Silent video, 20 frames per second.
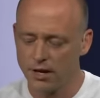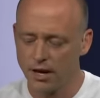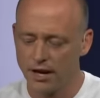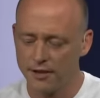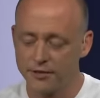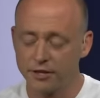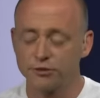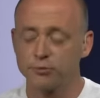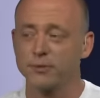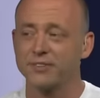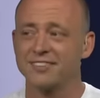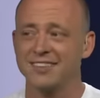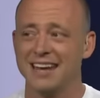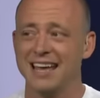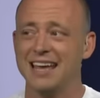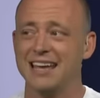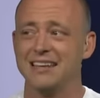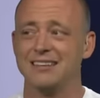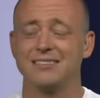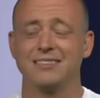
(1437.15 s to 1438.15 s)
Uh, this one's an
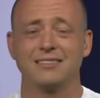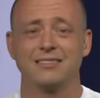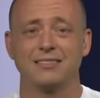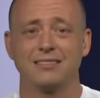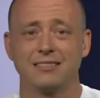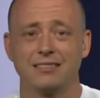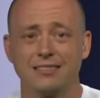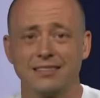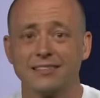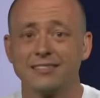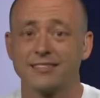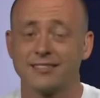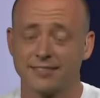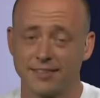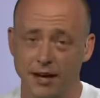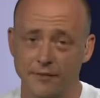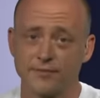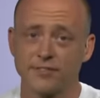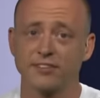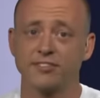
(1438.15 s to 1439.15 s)
eight. This is
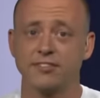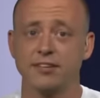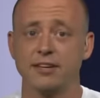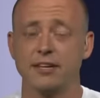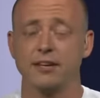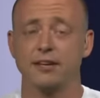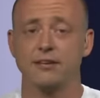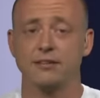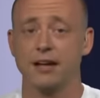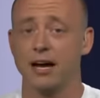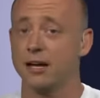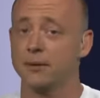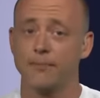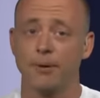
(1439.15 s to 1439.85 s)
tough to see. Not